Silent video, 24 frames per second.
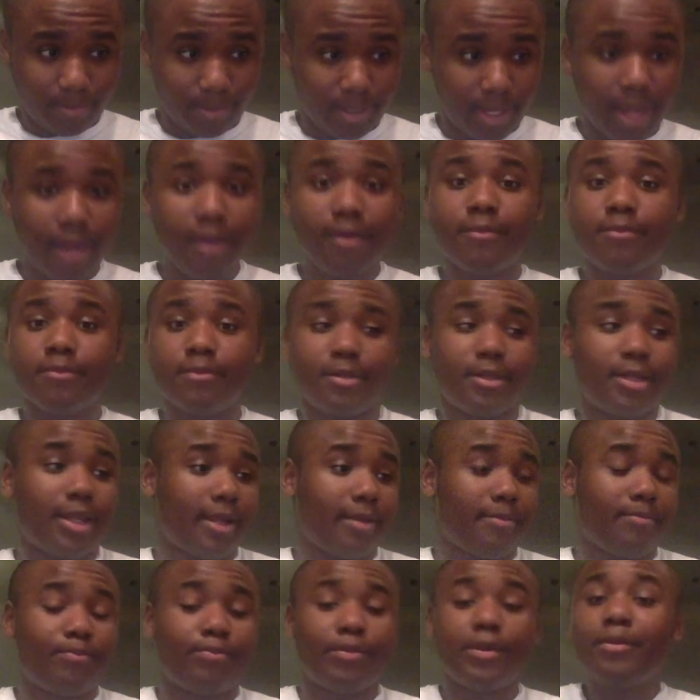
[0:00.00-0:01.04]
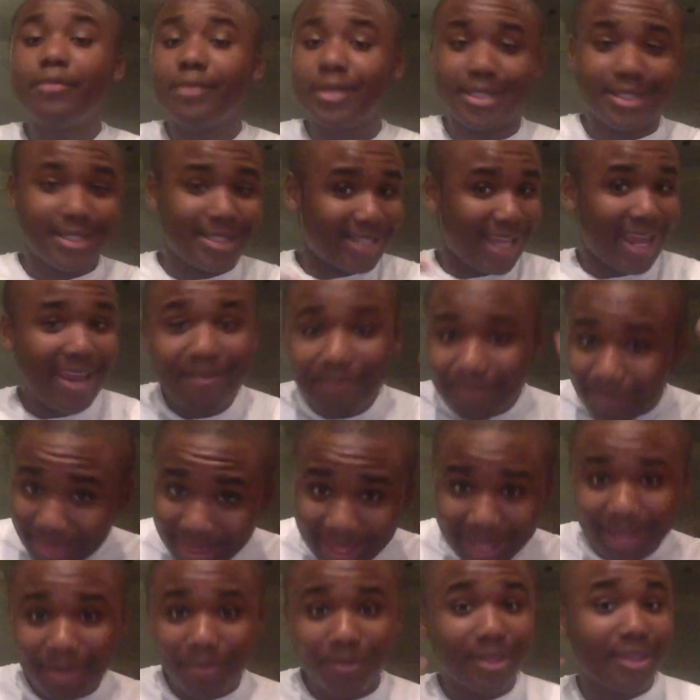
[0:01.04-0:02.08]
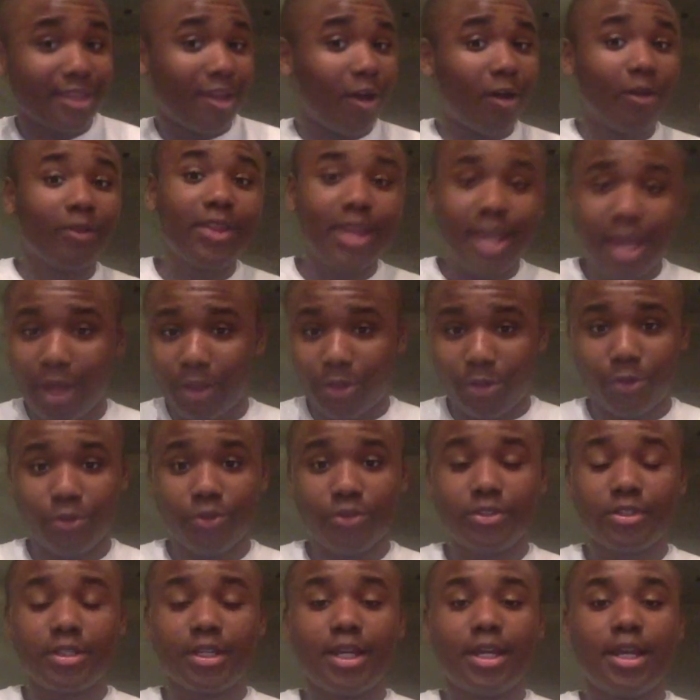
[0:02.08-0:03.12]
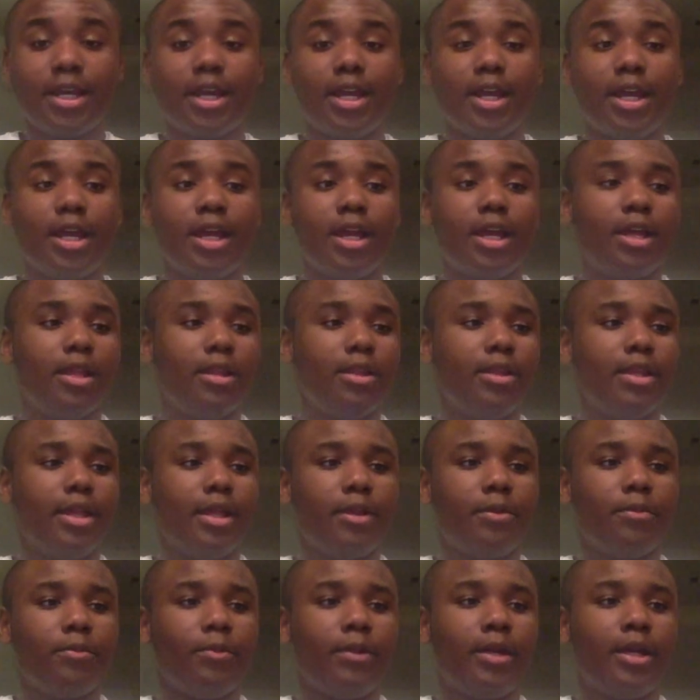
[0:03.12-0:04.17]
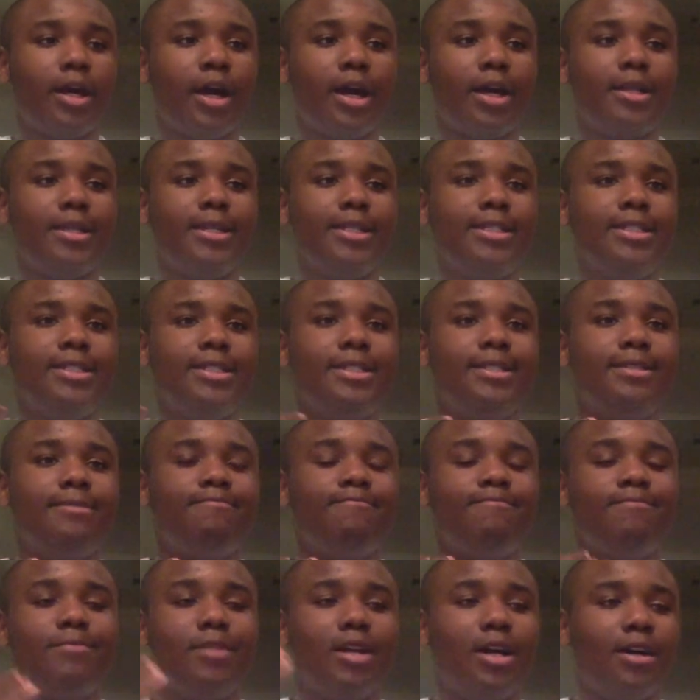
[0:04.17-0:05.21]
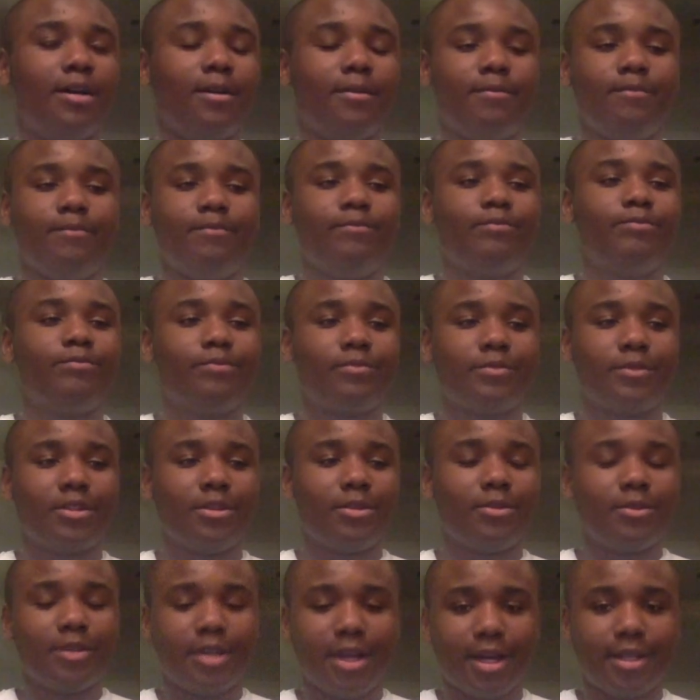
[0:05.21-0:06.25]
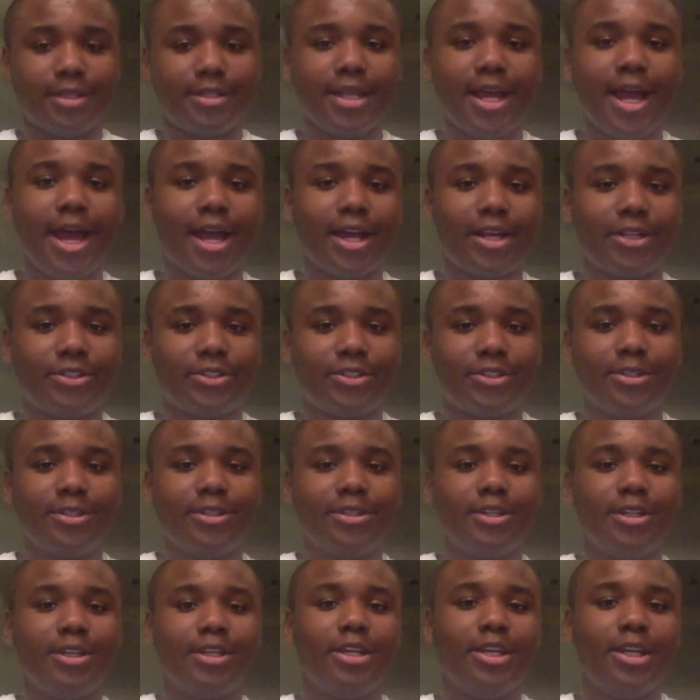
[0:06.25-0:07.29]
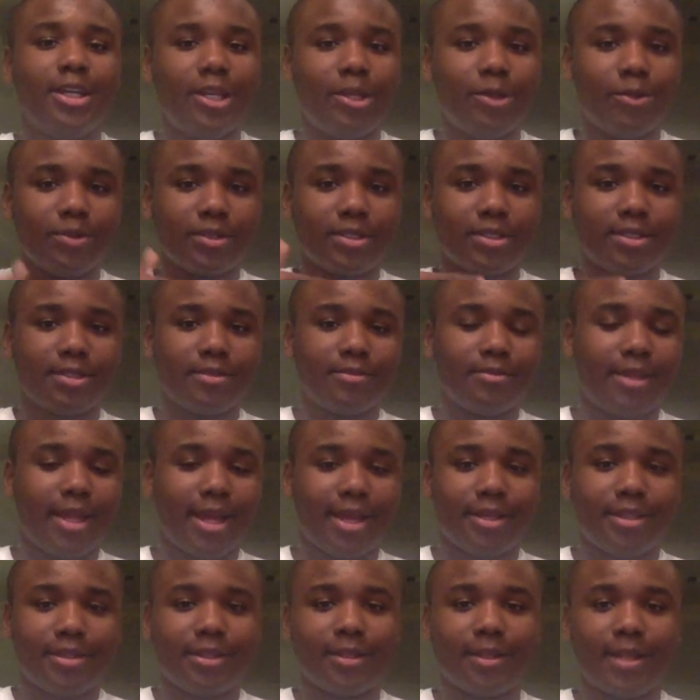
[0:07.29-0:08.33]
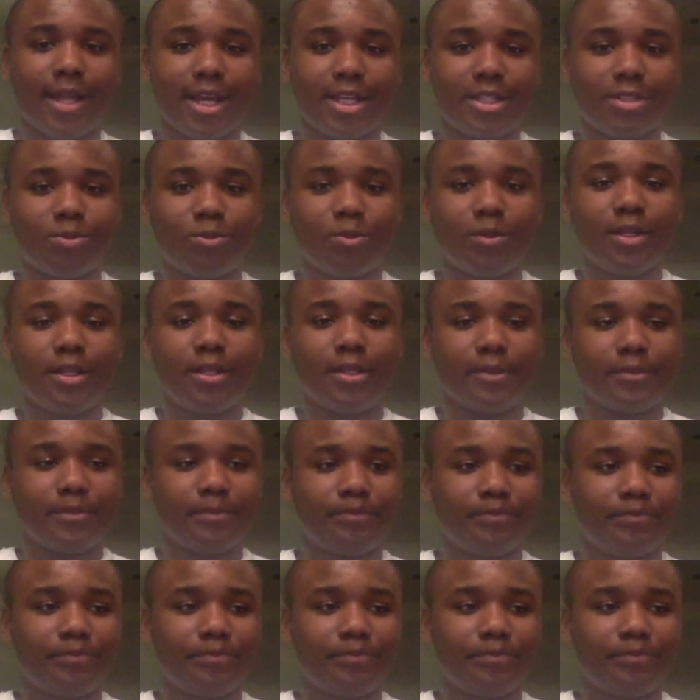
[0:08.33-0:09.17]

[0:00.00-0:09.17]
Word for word: Again, like pretty much same thing with all the others. Then we got um got Dash. It was like the last one.